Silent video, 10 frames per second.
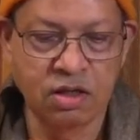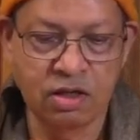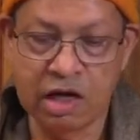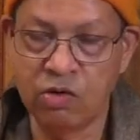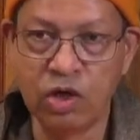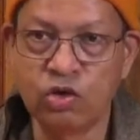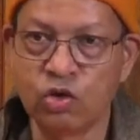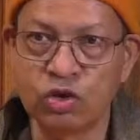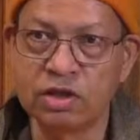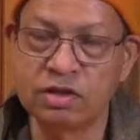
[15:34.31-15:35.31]
Now I
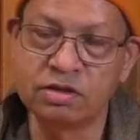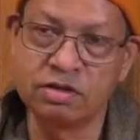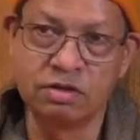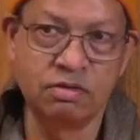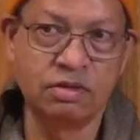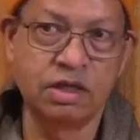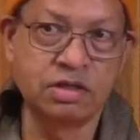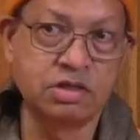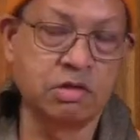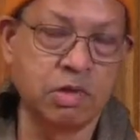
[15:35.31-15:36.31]
know that
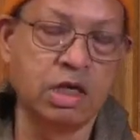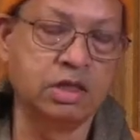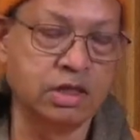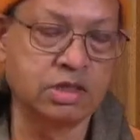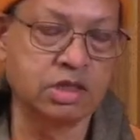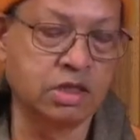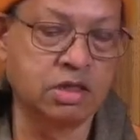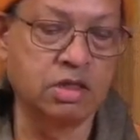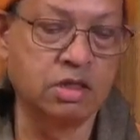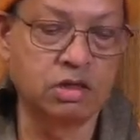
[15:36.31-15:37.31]
Samadhi,
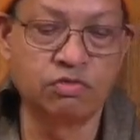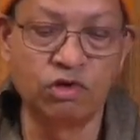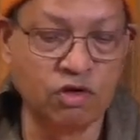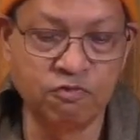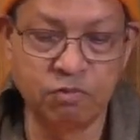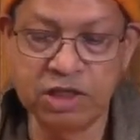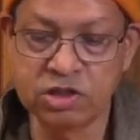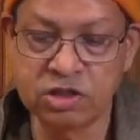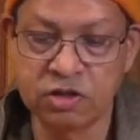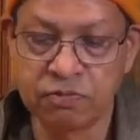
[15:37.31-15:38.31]
etc., is full of
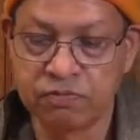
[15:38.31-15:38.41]
bliss.